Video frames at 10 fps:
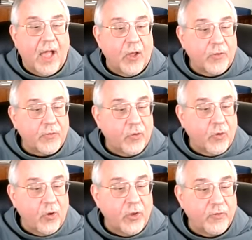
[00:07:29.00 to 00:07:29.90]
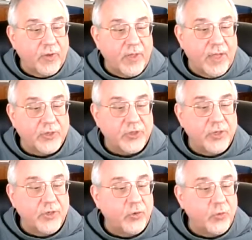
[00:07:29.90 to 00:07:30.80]
I also call your
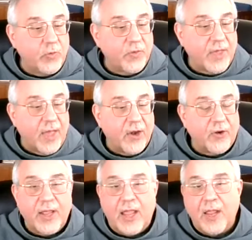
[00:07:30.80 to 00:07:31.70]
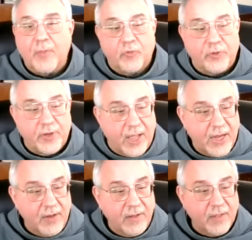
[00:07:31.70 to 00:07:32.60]
attention to Saturday, April
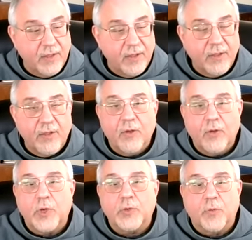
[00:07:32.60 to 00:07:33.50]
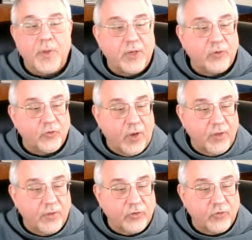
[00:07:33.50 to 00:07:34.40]
9th, which will be a
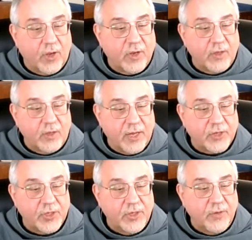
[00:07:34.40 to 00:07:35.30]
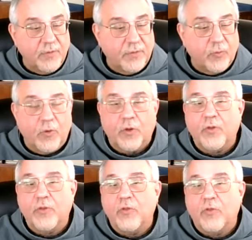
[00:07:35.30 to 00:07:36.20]
trunk to truck collection for
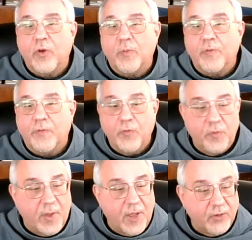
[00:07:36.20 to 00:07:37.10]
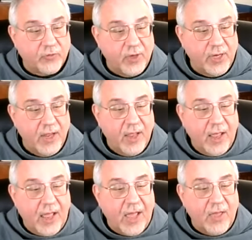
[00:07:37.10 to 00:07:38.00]
the Durham Food Pantry,
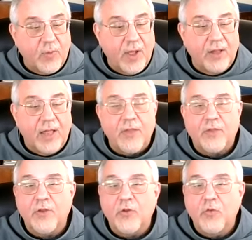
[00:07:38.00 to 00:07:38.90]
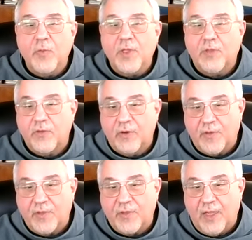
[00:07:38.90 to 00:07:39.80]
as well as a Newman
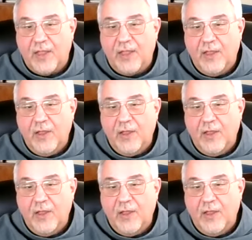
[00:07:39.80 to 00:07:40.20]
Service Day,